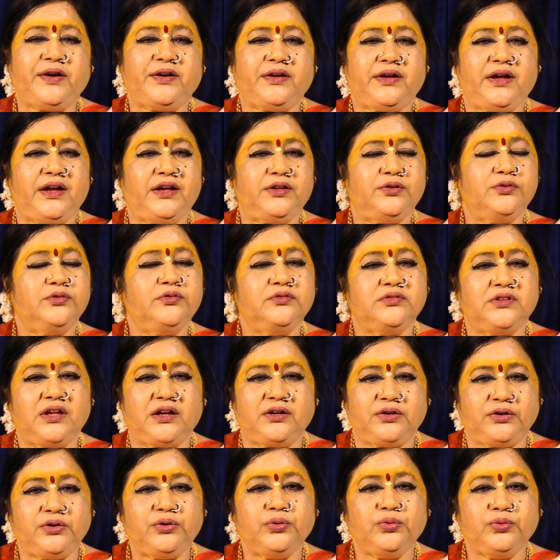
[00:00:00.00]
and Ketu,
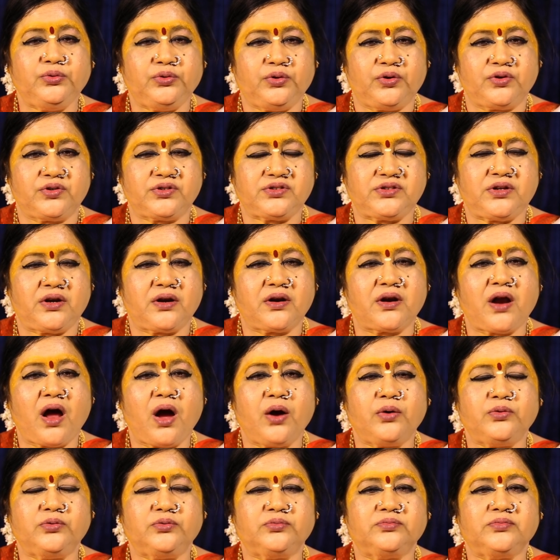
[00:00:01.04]
the two nodes,
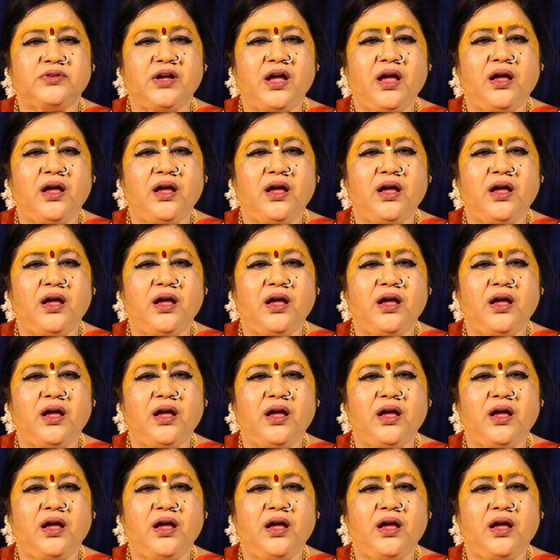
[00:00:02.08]
Rahu.